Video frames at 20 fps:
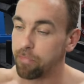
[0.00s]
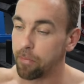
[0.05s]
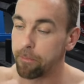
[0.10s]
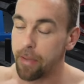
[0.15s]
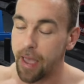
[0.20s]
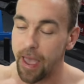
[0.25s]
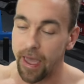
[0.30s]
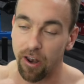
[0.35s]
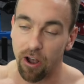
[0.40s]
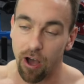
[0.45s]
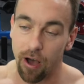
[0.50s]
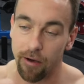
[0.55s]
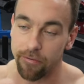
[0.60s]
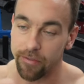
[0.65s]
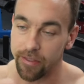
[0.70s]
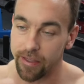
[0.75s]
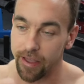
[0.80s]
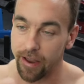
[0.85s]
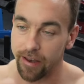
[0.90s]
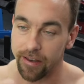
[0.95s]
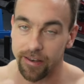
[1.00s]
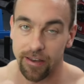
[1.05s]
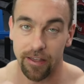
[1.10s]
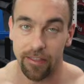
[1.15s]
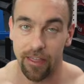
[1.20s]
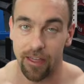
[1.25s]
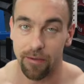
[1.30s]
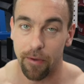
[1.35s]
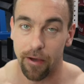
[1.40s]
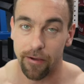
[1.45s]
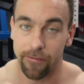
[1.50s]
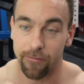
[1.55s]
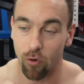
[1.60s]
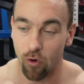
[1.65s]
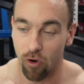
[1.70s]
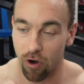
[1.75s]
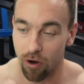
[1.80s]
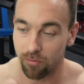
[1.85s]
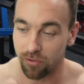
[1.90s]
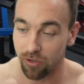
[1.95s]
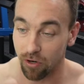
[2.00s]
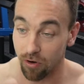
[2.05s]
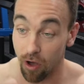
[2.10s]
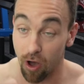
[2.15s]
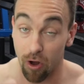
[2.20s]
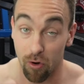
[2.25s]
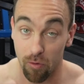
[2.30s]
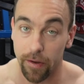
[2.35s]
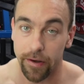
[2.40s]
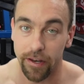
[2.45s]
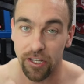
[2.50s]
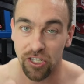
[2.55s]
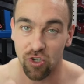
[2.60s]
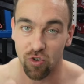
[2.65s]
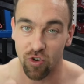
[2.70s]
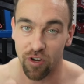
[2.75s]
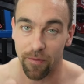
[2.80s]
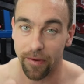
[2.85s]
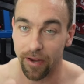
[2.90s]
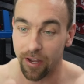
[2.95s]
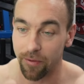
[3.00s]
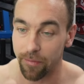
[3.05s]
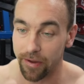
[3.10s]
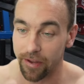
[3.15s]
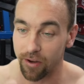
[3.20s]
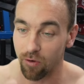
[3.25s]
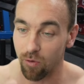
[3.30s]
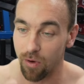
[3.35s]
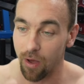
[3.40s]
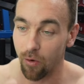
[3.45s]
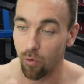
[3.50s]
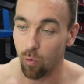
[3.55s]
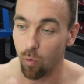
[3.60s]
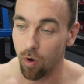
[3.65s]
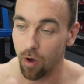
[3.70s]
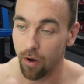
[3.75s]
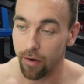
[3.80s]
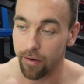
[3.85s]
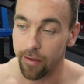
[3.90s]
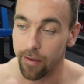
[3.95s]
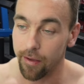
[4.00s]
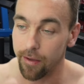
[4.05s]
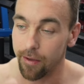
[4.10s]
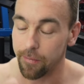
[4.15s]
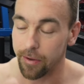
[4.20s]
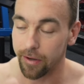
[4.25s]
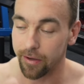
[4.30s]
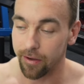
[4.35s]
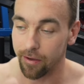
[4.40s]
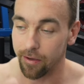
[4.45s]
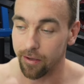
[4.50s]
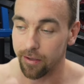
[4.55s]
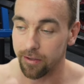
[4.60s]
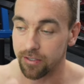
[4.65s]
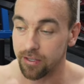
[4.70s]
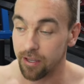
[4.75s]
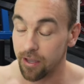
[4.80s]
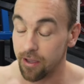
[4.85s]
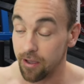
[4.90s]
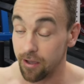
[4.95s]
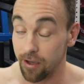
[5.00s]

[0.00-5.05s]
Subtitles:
bat off the idea that my forearms are already screaming at me in round one because,